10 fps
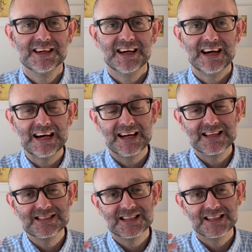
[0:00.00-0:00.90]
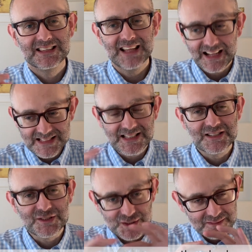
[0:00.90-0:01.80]
and that
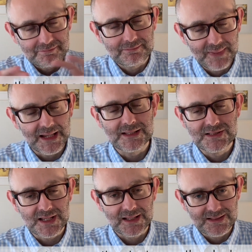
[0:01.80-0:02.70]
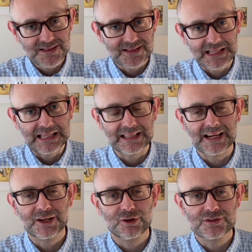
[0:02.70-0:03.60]
sentence made sense in
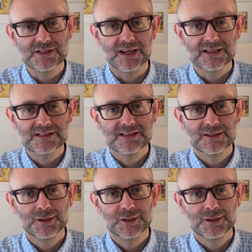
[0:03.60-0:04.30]
that context.